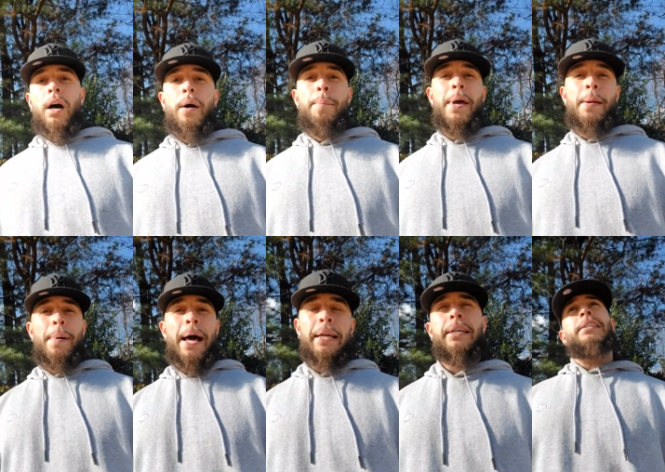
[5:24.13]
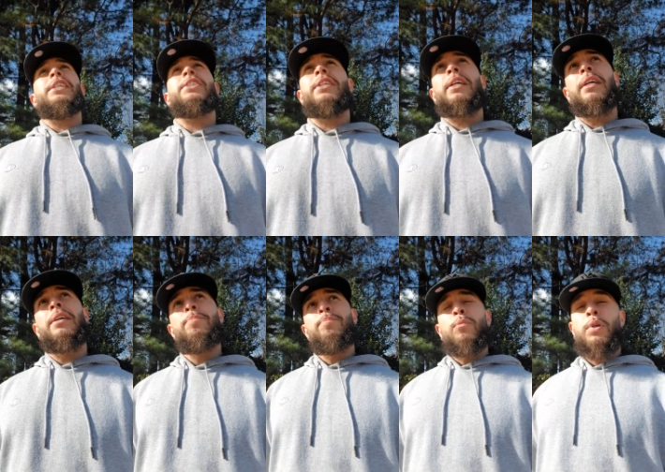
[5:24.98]
metabolic conditioning,
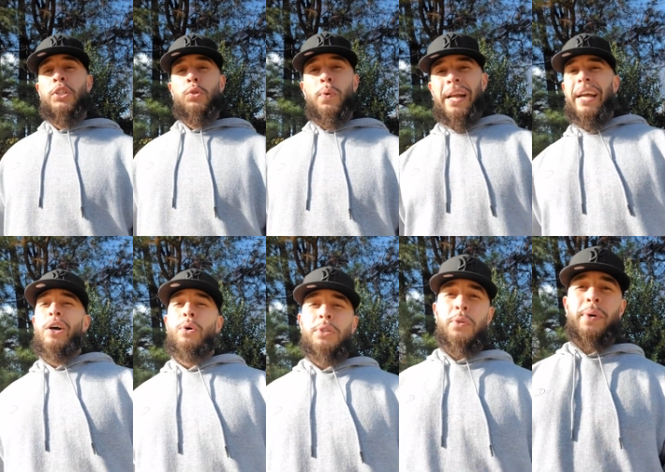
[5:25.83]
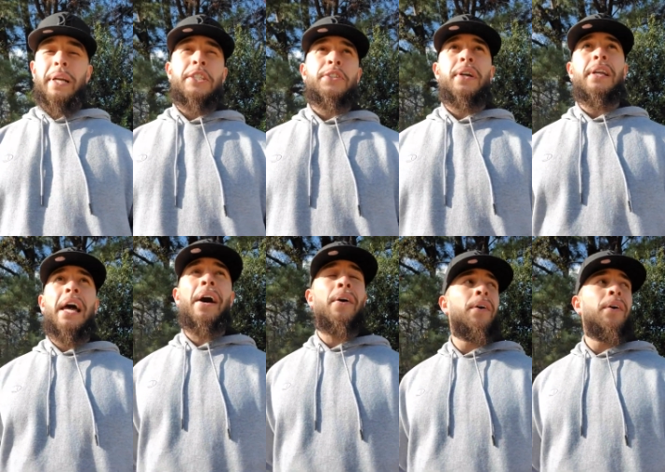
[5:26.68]
which is what I coach and what I train now.